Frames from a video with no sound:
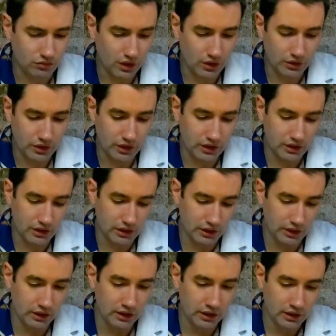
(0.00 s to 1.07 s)
Okay.
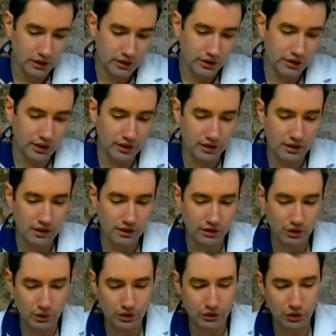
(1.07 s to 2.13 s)
So that tastes
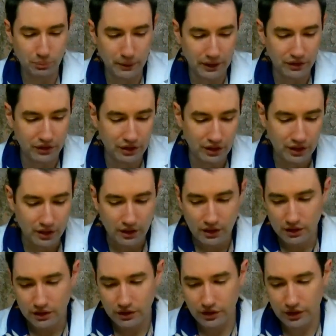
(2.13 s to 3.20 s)
sort of spicy,
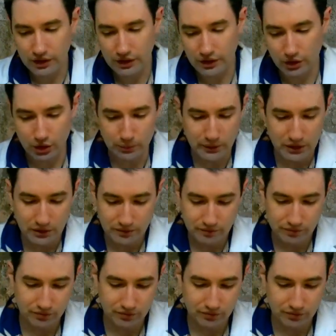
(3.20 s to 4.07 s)
slightly herbal.